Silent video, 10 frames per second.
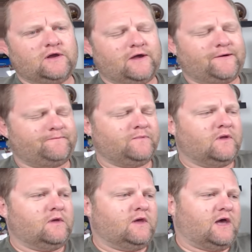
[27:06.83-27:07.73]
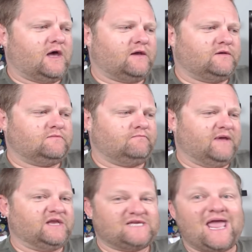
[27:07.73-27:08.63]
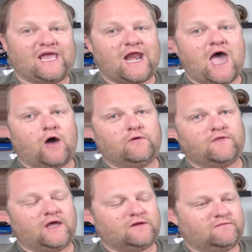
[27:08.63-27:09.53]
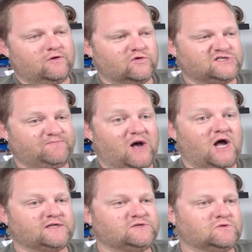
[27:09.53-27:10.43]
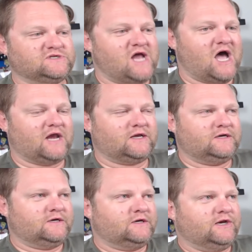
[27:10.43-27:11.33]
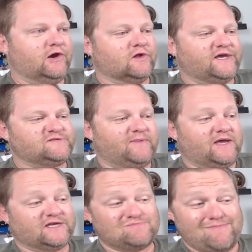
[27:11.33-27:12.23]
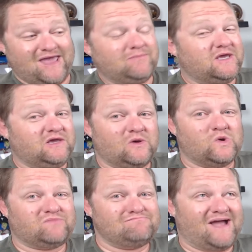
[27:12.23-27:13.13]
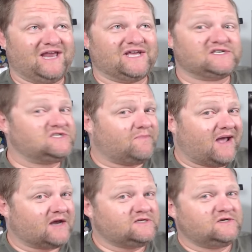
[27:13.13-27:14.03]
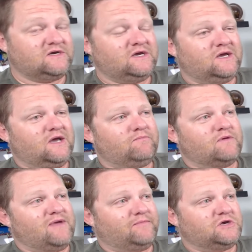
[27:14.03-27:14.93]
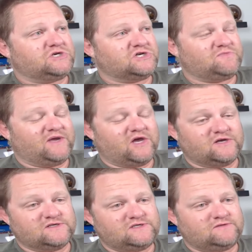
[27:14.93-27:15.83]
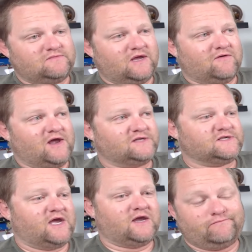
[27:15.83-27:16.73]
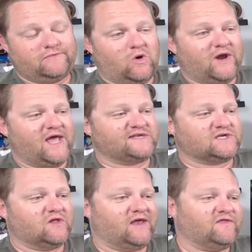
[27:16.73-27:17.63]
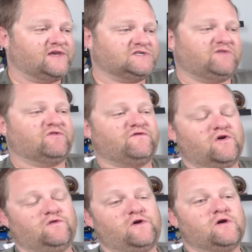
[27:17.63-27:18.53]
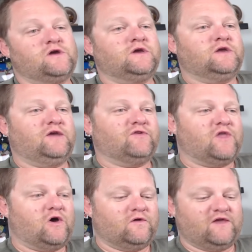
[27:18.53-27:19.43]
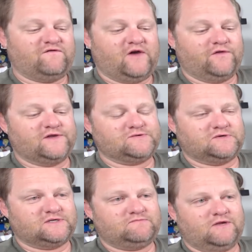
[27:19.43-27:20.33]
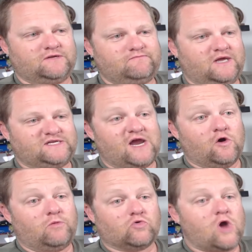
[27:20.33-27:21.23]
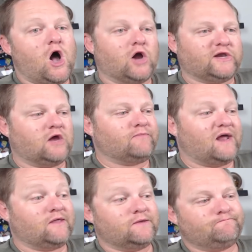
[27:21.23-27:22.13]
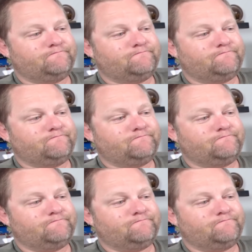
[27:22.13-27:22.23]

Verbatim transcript: um, uh, being taken out. That the response was not nearly as big as maybe you would might expect. But maybe it's just because Iran's like don't want to escalate things even further, even though they felt this was a, a terrible wrong done by them